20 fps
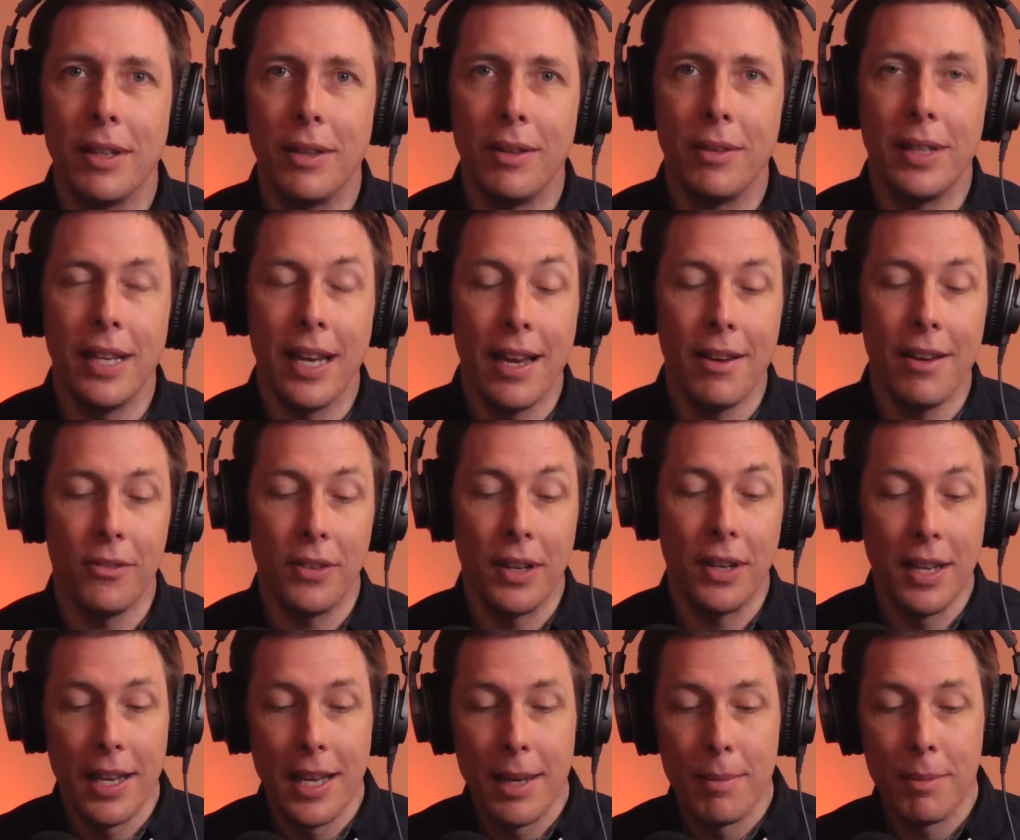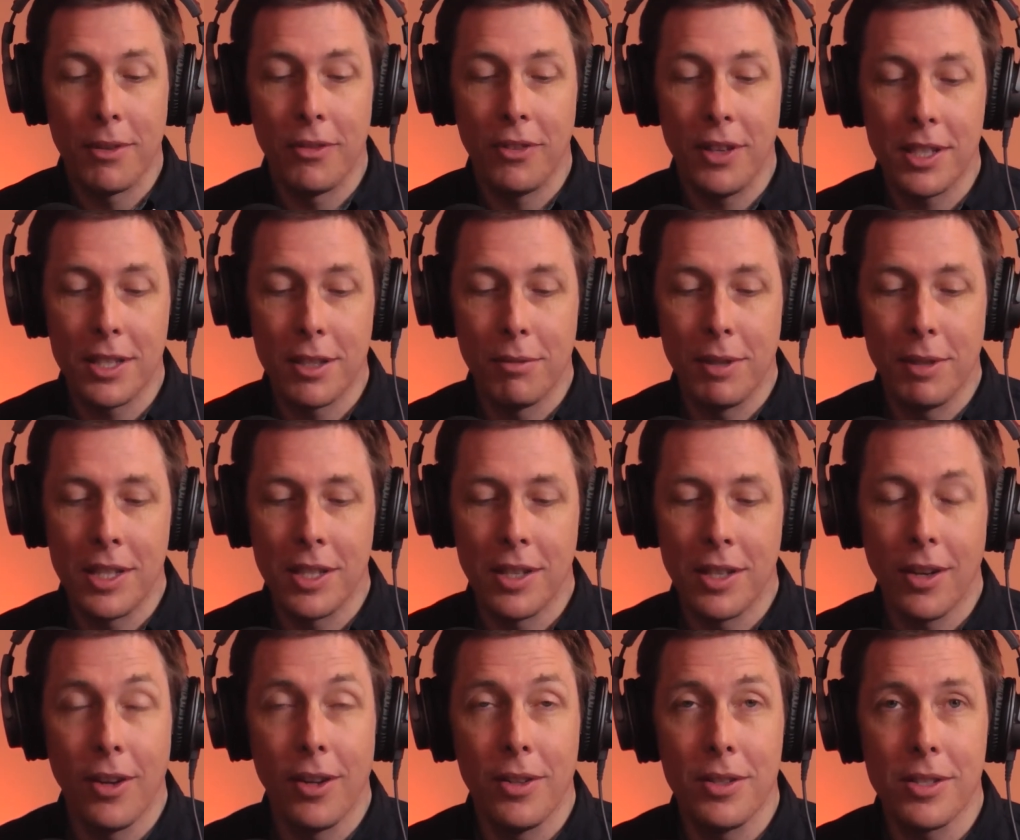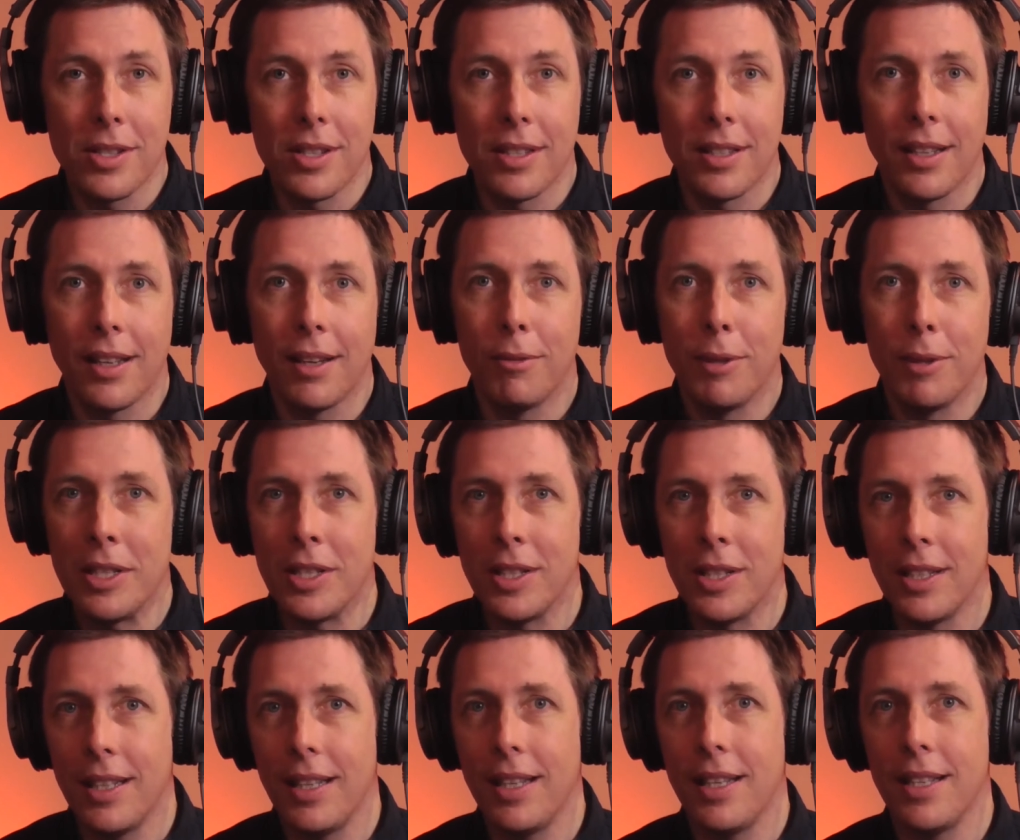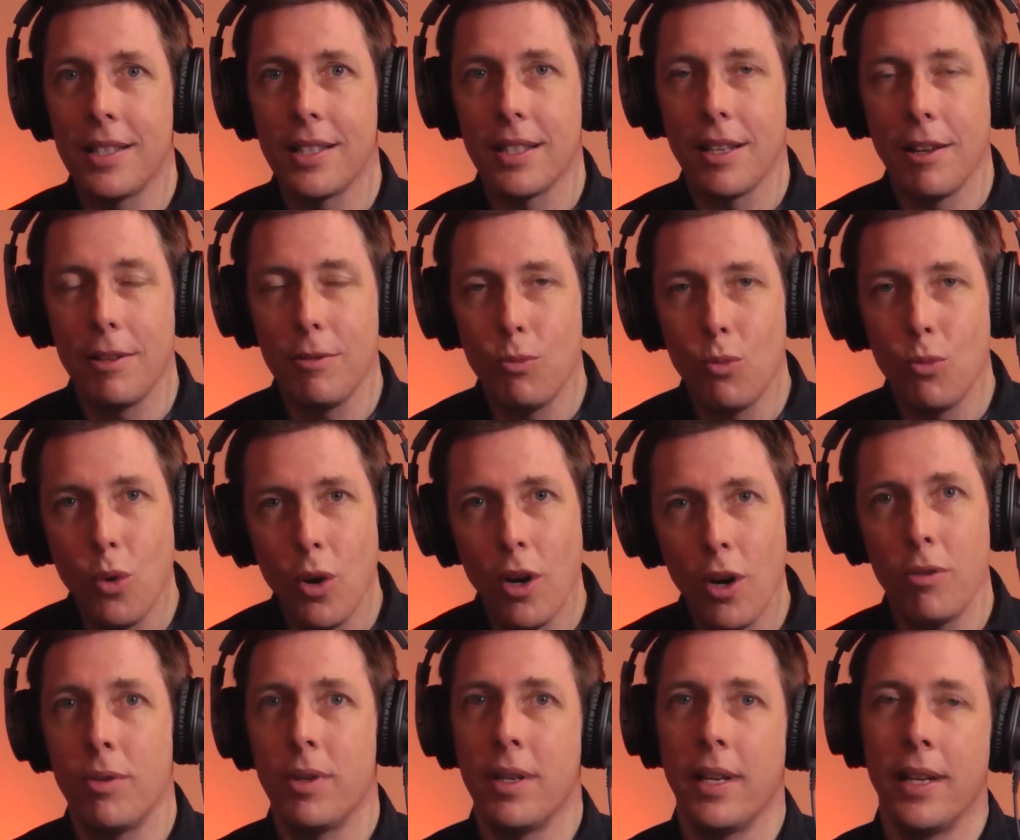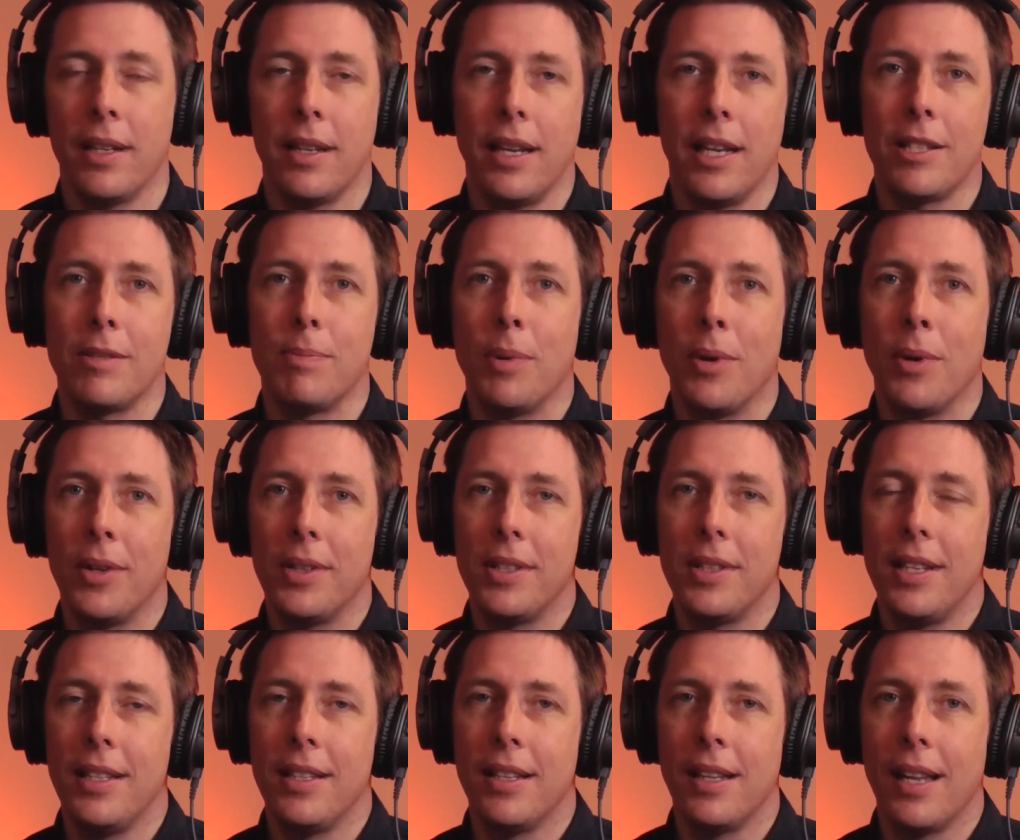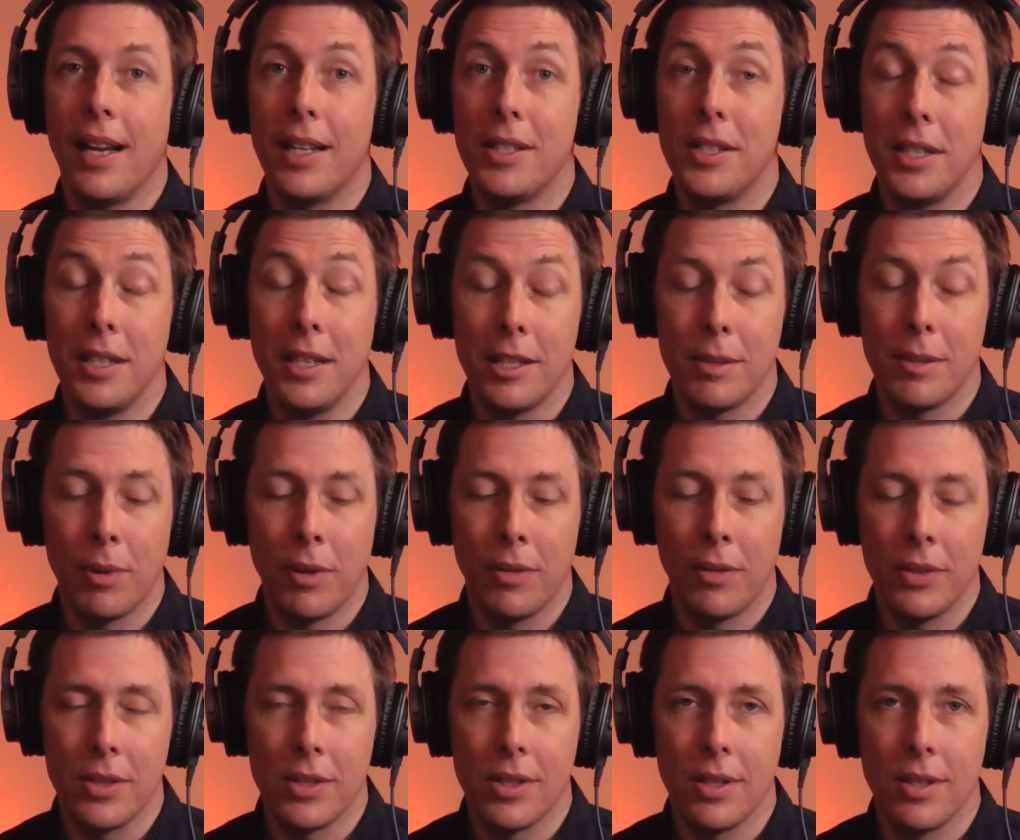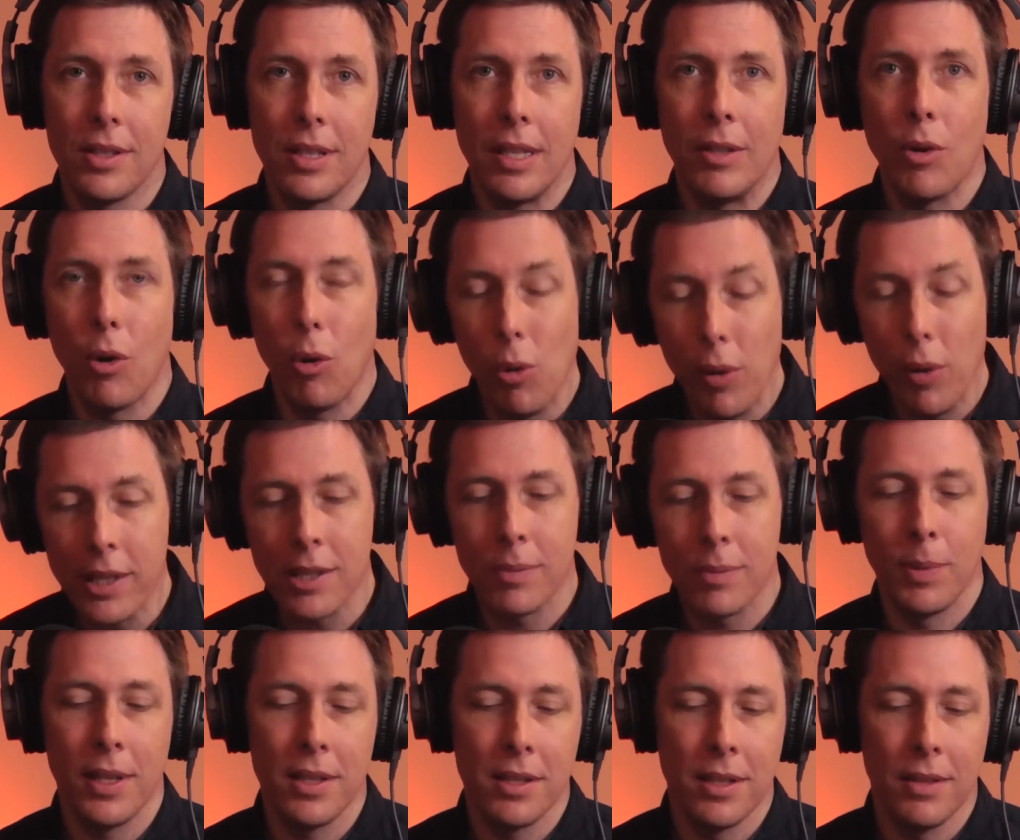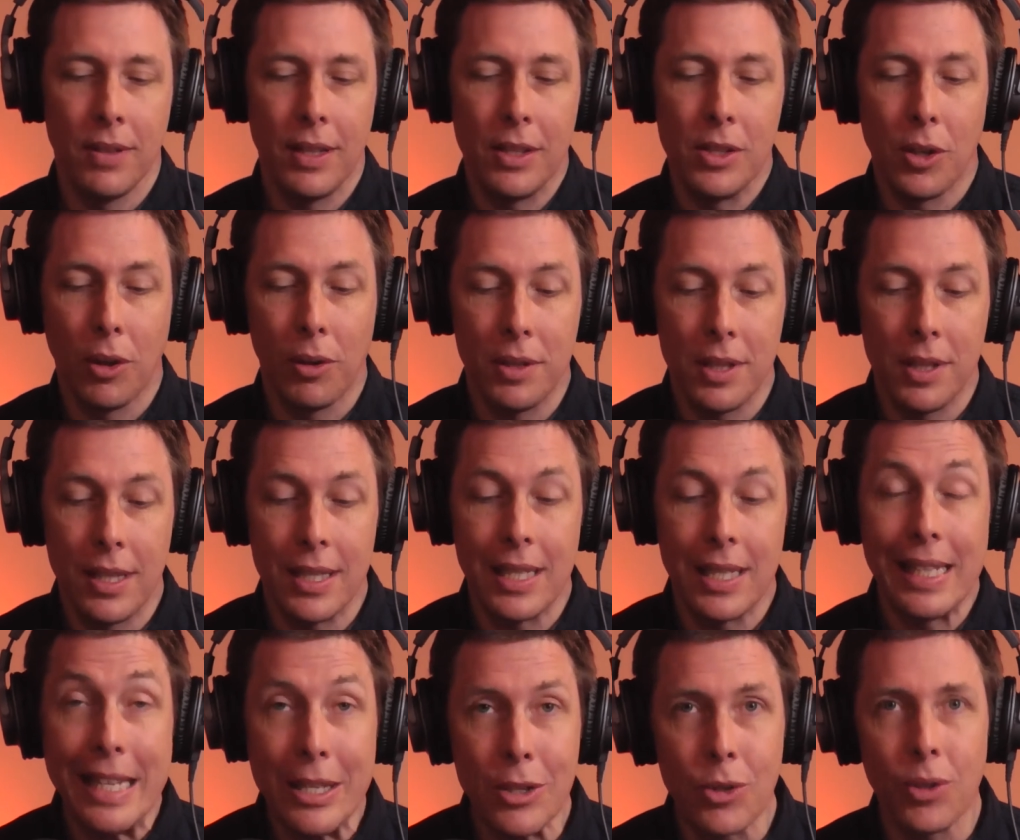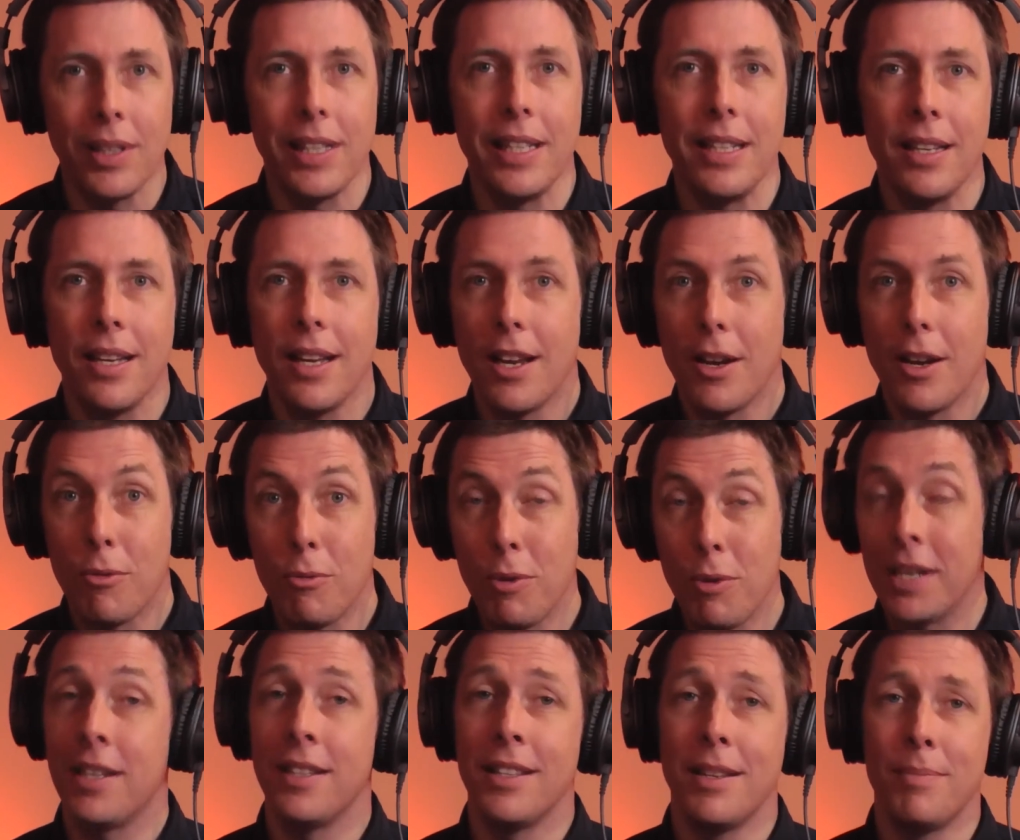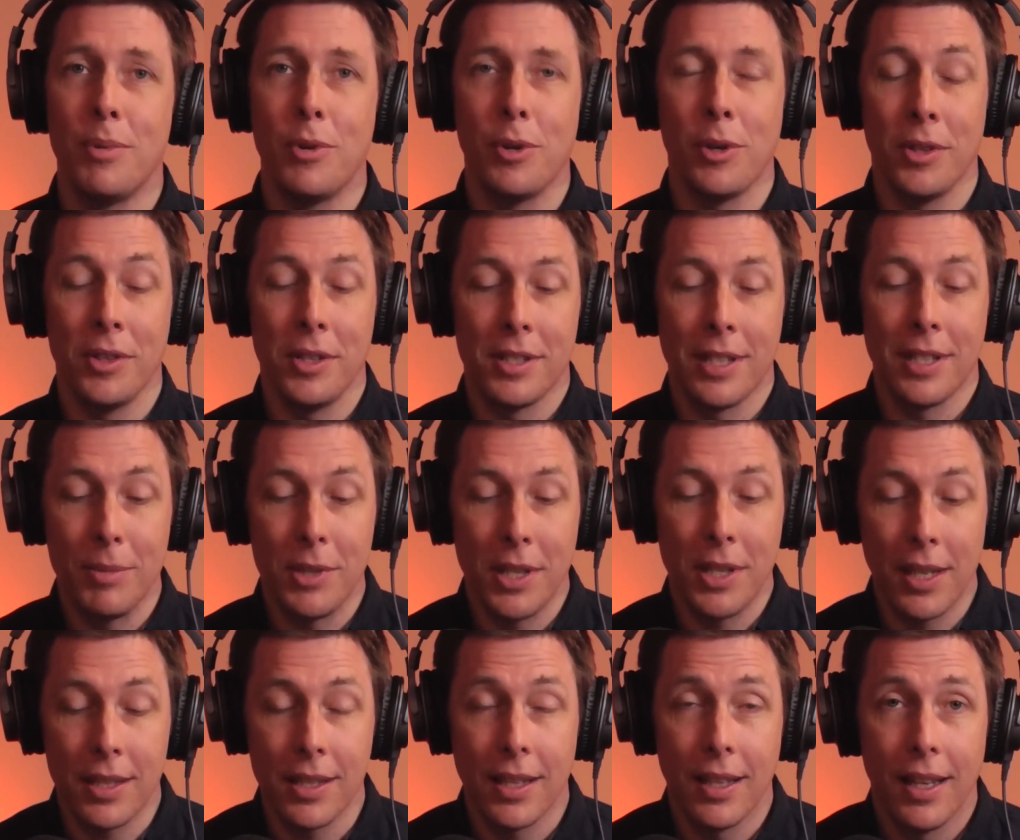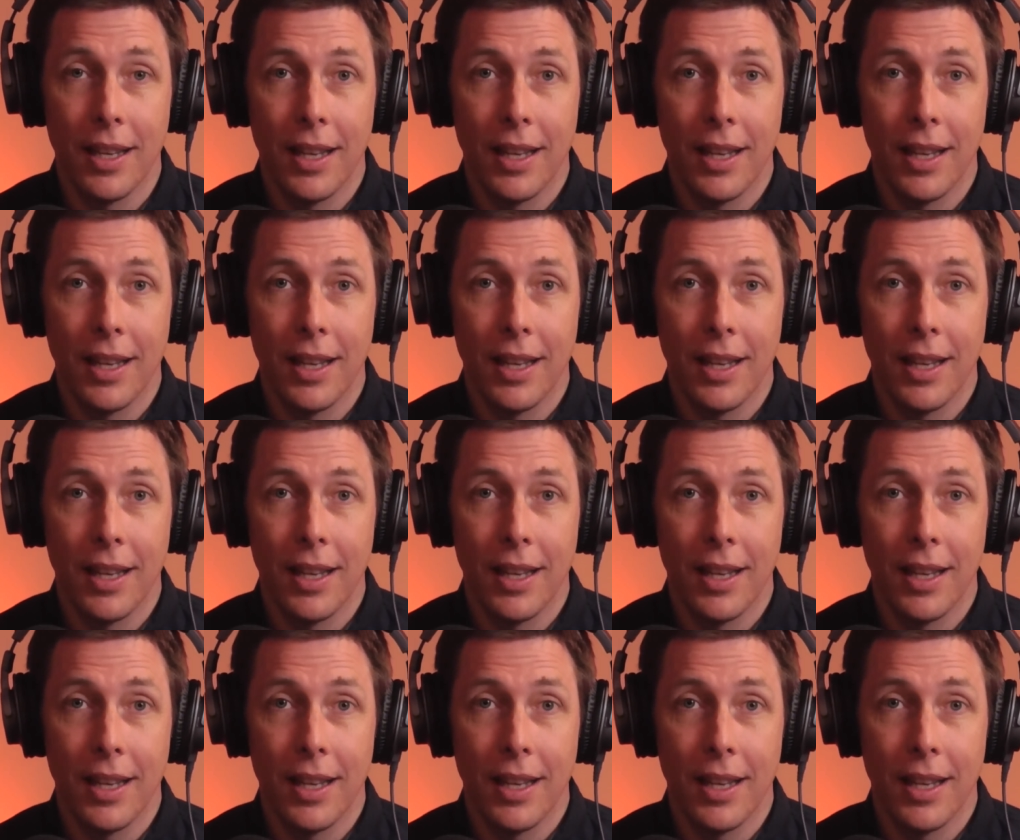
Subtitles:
We have Professor Richard Ernst. Richard is a world-renowned expert in large igneous provinces in all aspects of their geology. He's literally written the book on the subject.